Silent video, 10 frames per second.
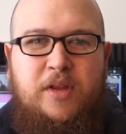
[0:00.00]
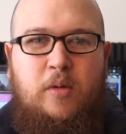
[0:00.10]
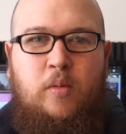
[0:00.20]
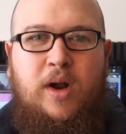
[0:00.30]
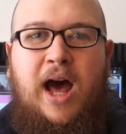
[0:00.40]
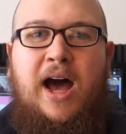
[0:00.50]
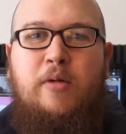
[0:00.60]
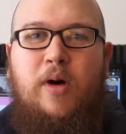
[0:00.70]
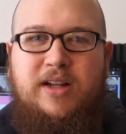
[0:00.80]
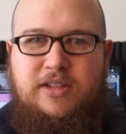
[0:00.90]
What I
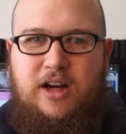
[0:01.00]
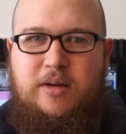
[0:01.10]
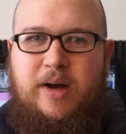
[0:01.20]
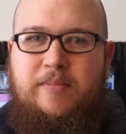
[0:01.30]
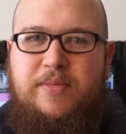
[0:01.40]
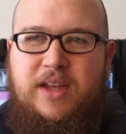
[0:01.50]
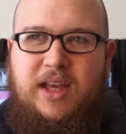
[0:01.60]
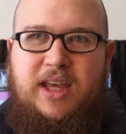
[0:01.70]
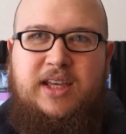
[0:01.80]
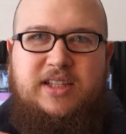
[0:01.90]
want to talk about
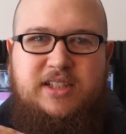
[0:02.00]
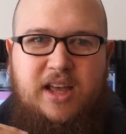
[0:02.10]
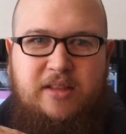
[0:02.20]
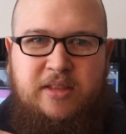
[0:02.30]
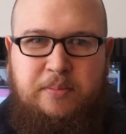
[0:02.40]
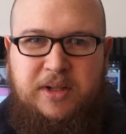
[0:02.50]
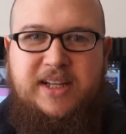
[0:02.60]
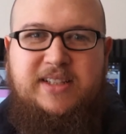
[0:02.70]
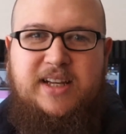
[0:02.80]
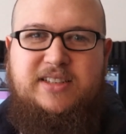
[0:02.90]
is the
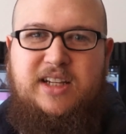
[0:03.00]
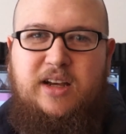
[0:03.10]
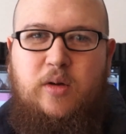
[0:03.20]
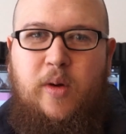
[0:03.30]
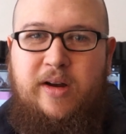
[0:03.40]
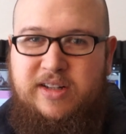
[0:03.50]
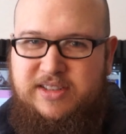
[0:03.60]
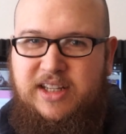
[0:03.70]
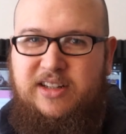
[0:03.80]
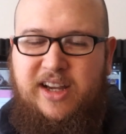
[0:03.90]
playtesting where it's
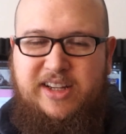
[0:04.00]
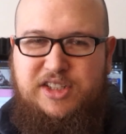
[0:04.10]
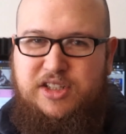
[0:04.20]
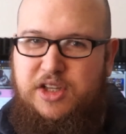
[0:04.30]
literally just